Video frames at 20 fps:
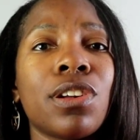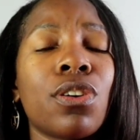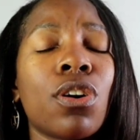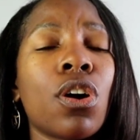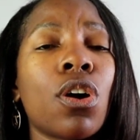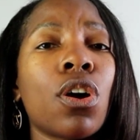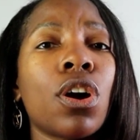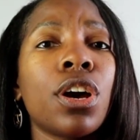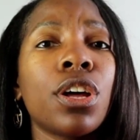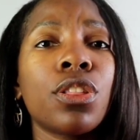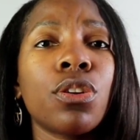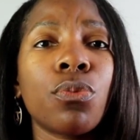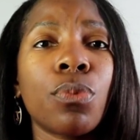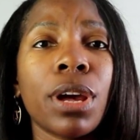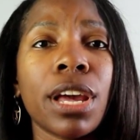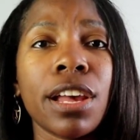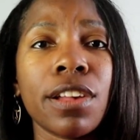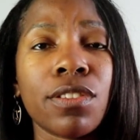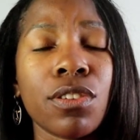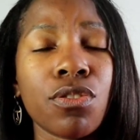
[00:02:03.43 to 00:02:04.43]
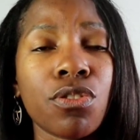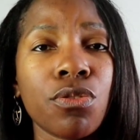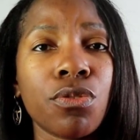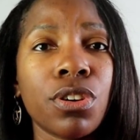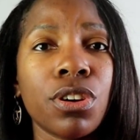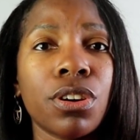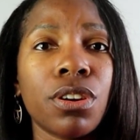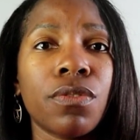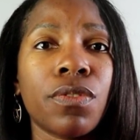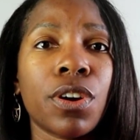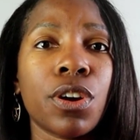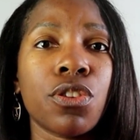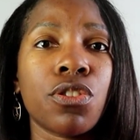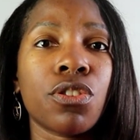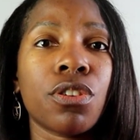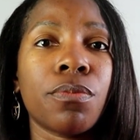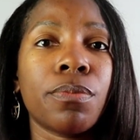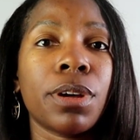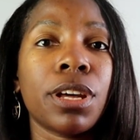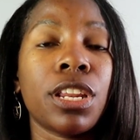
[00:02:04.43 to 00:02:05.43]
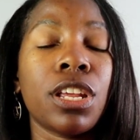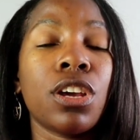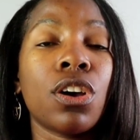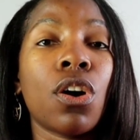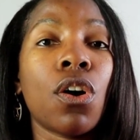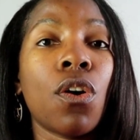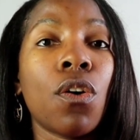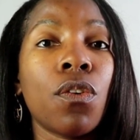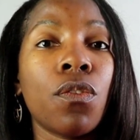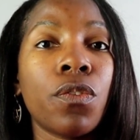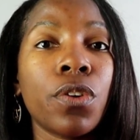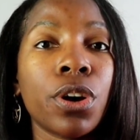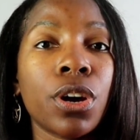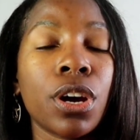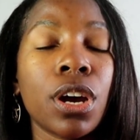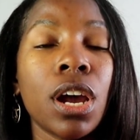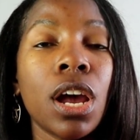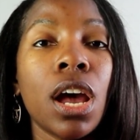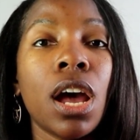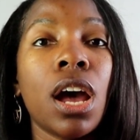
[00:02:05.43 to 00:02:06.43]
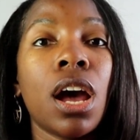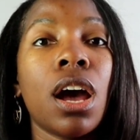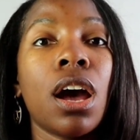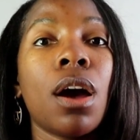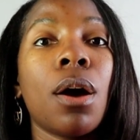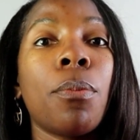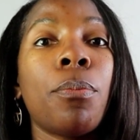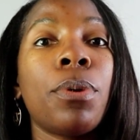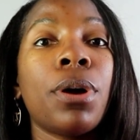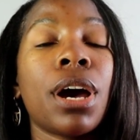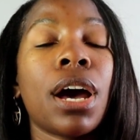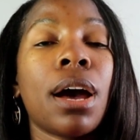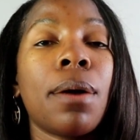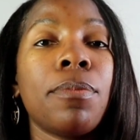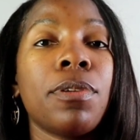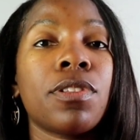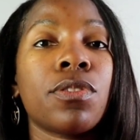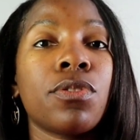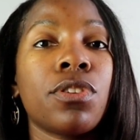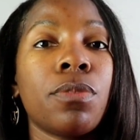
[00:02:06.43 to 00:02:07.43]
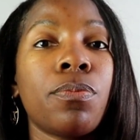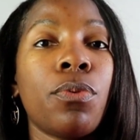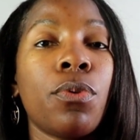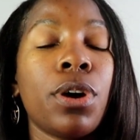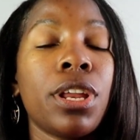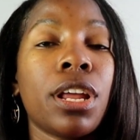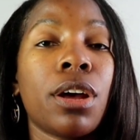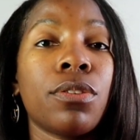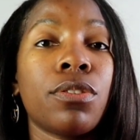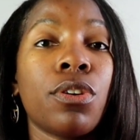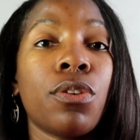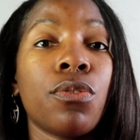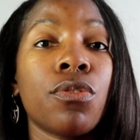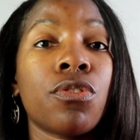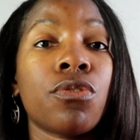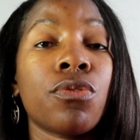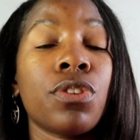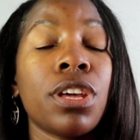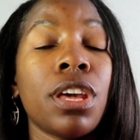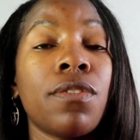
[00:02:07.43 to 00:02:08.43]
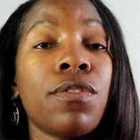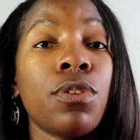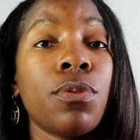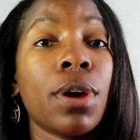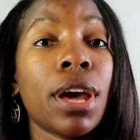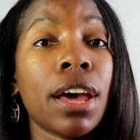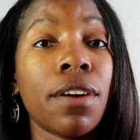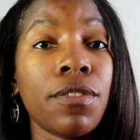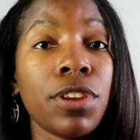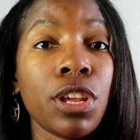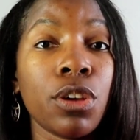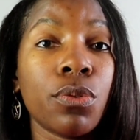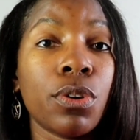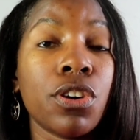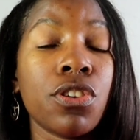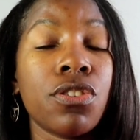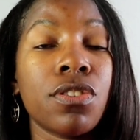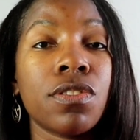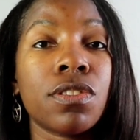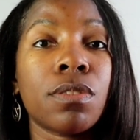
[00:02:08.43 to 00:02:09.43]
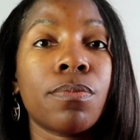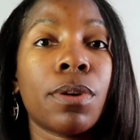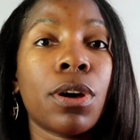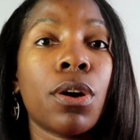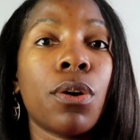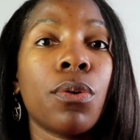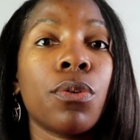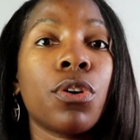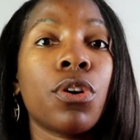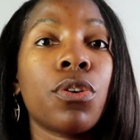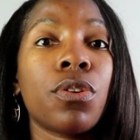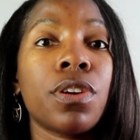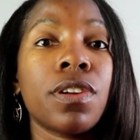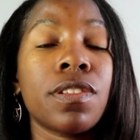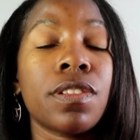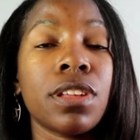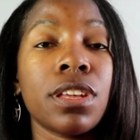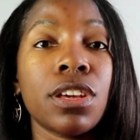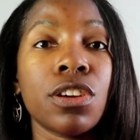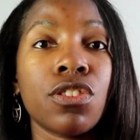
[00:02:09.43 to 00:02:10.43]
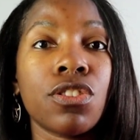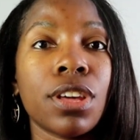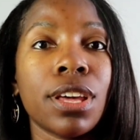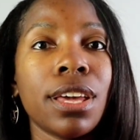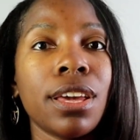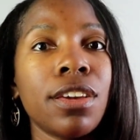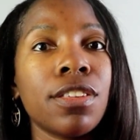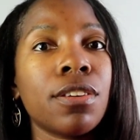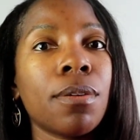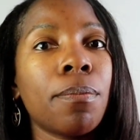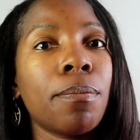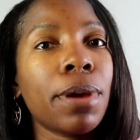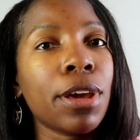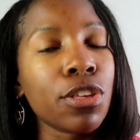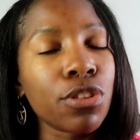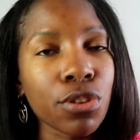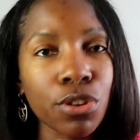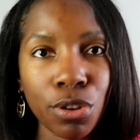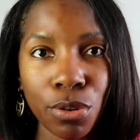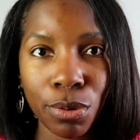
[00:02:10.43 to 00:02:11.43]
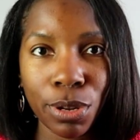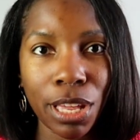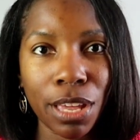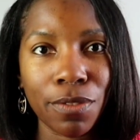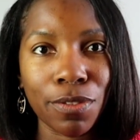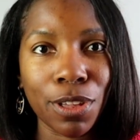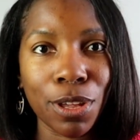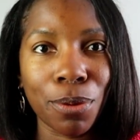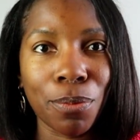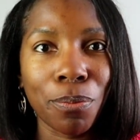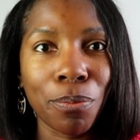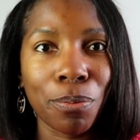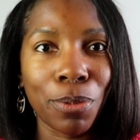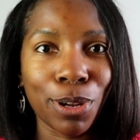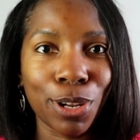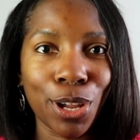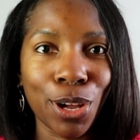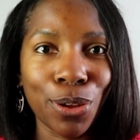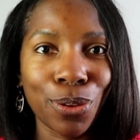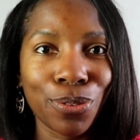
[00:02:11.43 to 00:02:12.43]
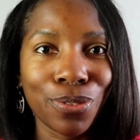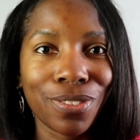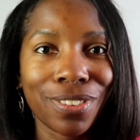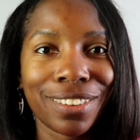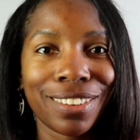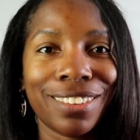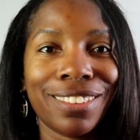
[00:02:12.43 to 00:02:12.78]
There are other ways that you can convert your money over, but I'm just going to point out those 3. If you have any questions about currency exchange, make sure you leave them below.